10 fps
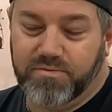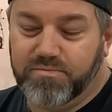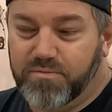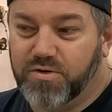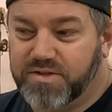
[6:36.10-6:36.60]

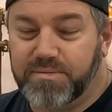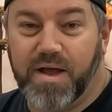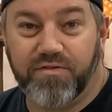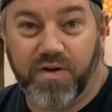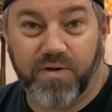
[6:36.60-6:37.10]
mostly
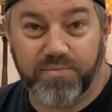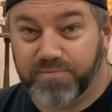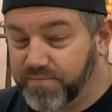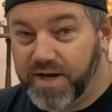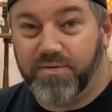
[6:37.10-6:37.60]
my fault.
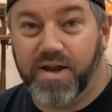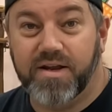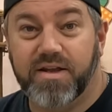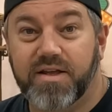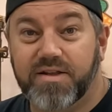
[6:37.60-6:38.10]
Anyway,
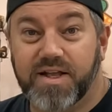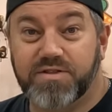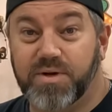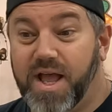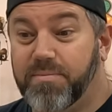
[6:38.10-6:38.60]

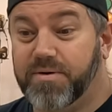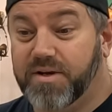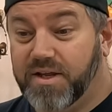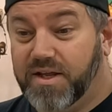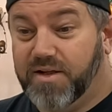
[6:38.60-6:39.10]
that's what
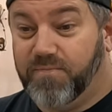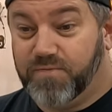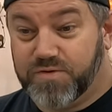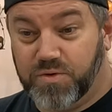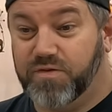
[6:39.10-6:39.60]
happened.
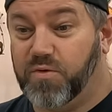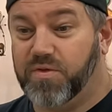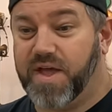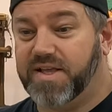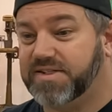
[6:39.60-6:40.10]

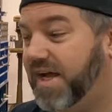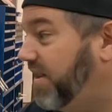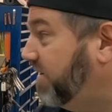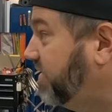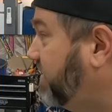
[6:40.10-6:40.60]

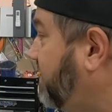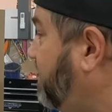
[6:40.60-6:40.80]
$24,000.